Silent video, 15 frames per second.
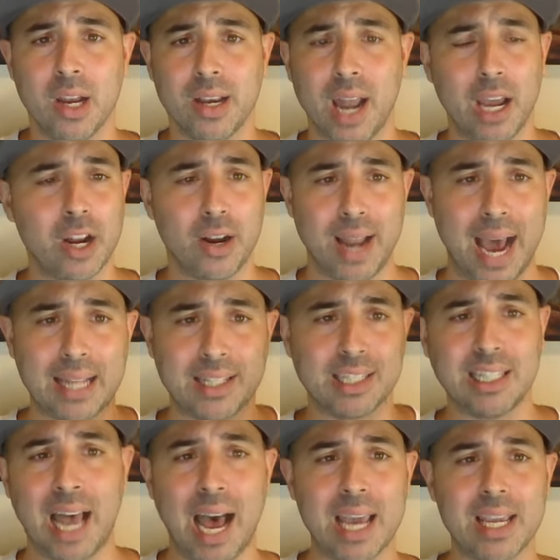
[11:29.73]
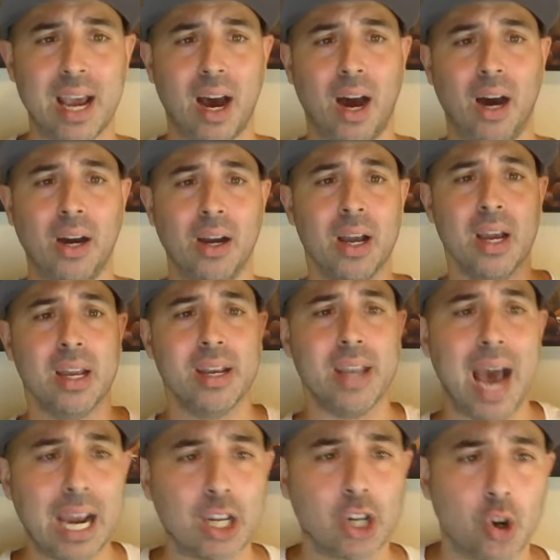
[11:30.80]
Not Cy Young,
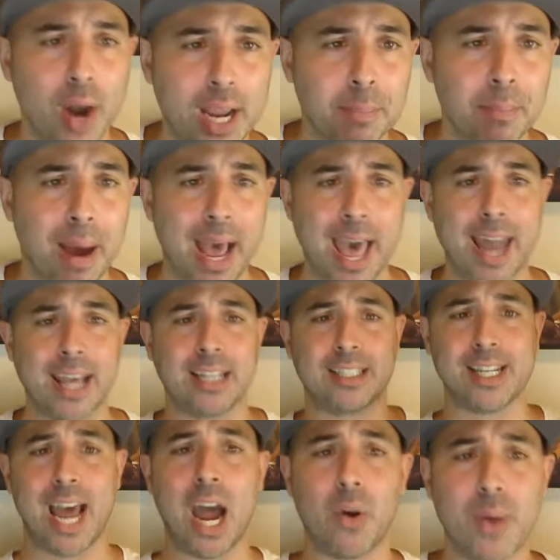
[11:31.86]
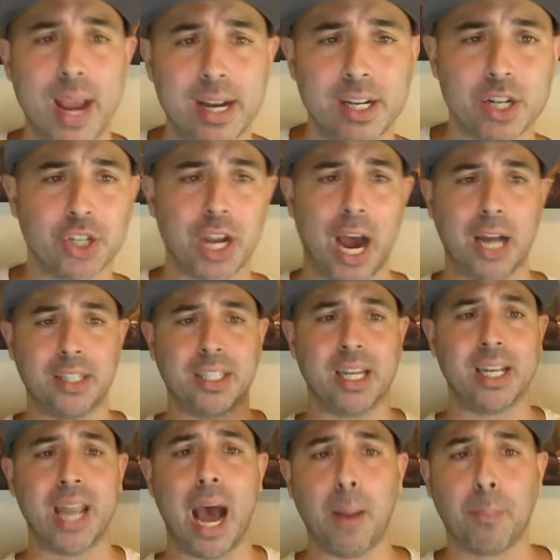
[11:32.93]
not Greg Maddux, not Randy
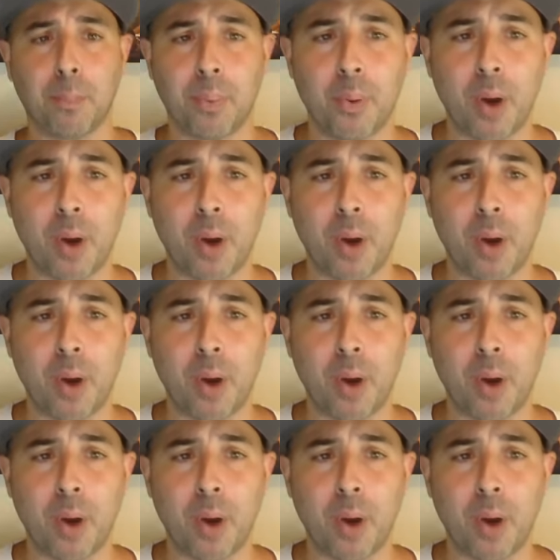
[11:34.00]
Johnson, not